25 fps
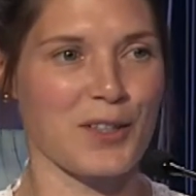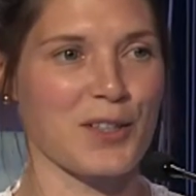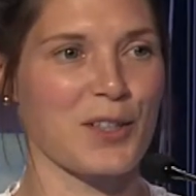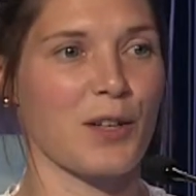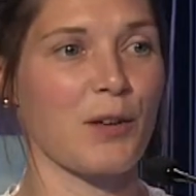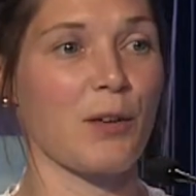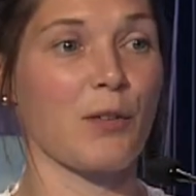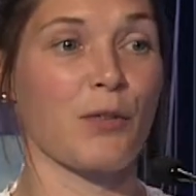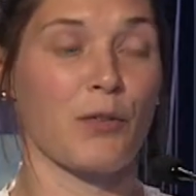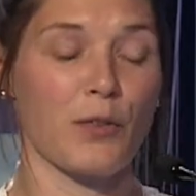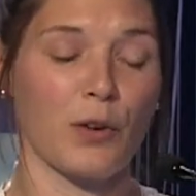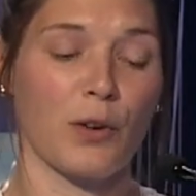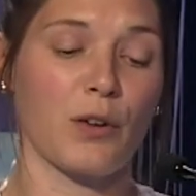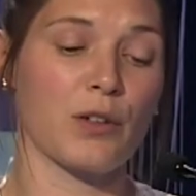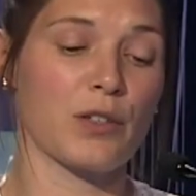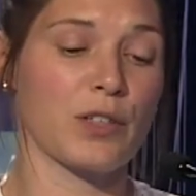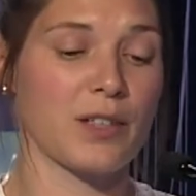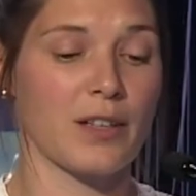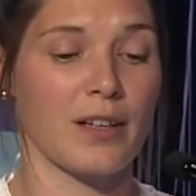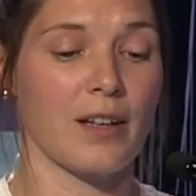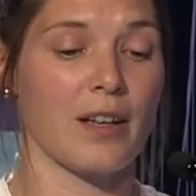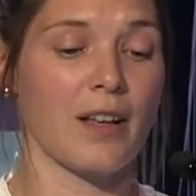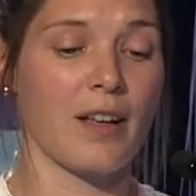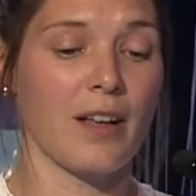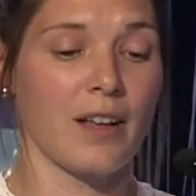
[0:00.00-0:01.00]
So, of course,
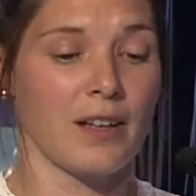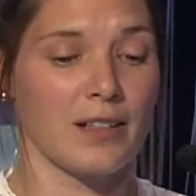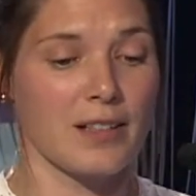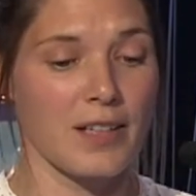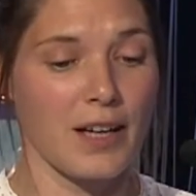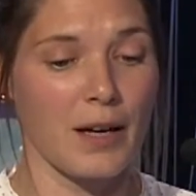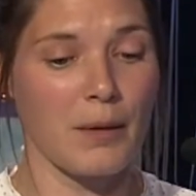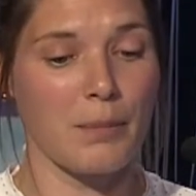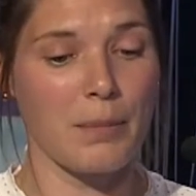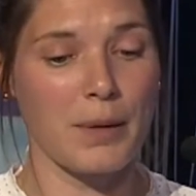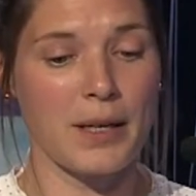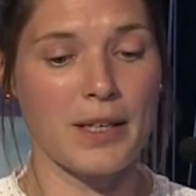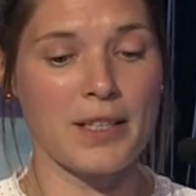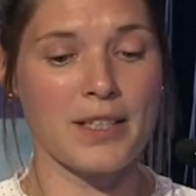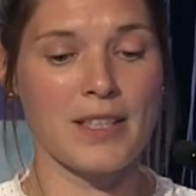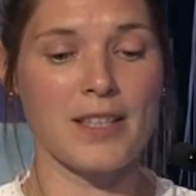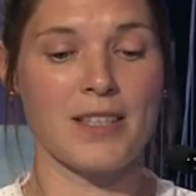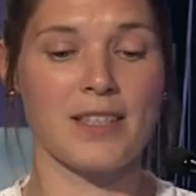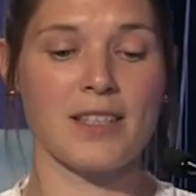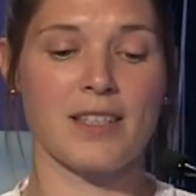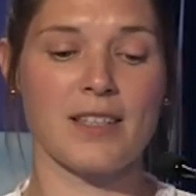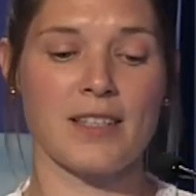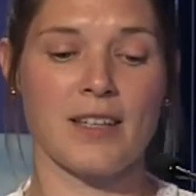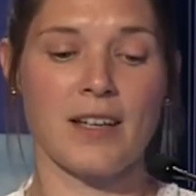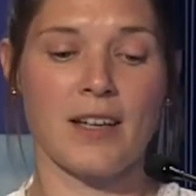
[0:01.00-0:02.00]

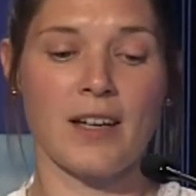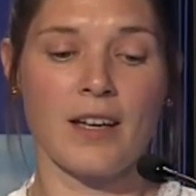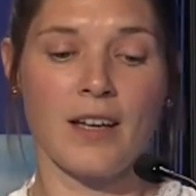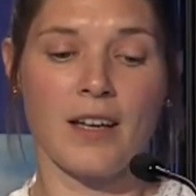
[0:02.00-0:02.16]
diabetes,